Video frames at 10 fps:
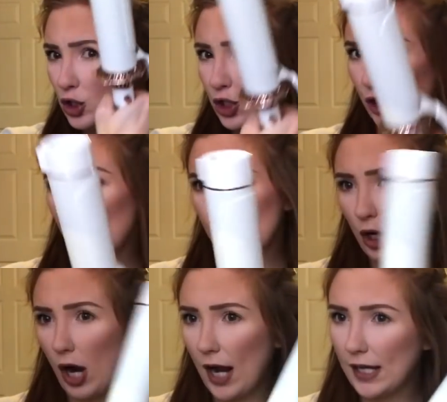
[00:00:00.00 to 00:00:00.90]
just
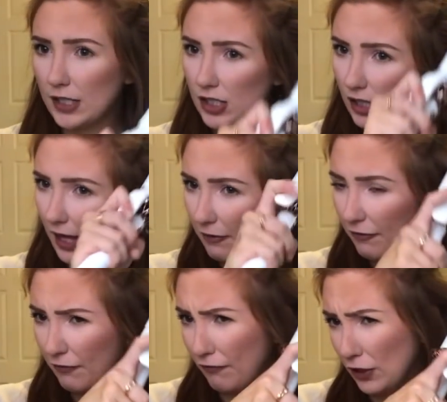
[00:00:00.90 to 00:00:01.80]
trying to, like,
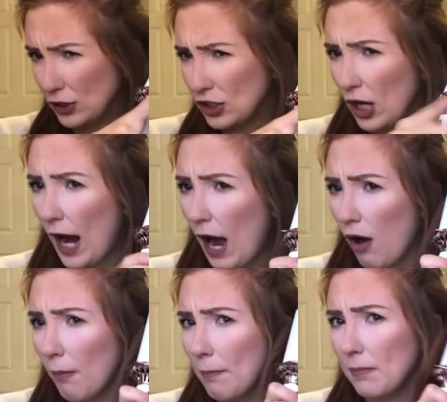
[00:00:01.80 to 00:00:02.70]
filter
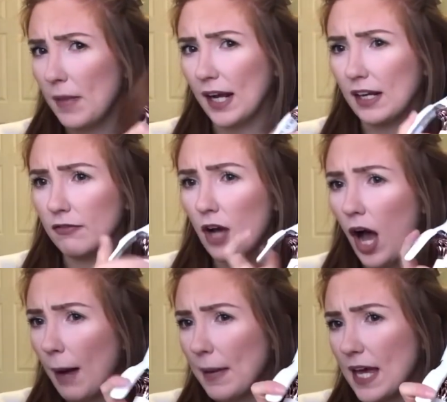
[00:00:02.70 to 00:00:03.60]
out negative
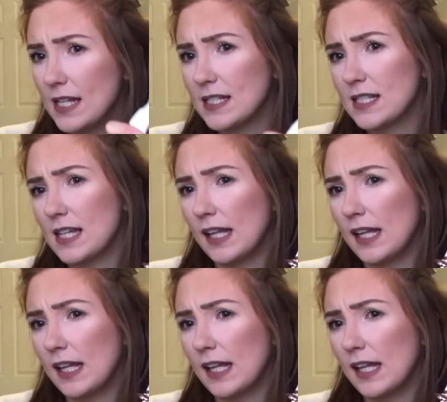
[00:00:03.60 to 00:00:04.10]
comments.